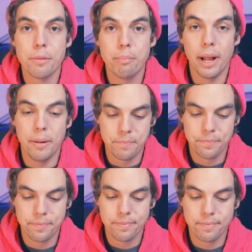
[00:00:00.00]
But
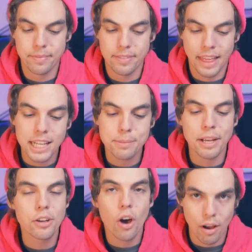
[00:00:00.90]
that is
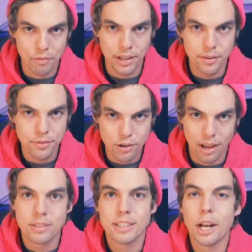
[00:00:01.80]
my coffee
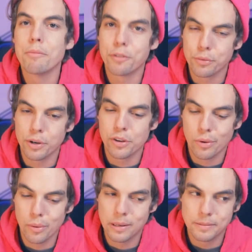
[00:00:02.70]
travel setup for twenty
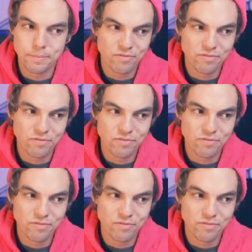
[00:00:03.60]
twenty-one.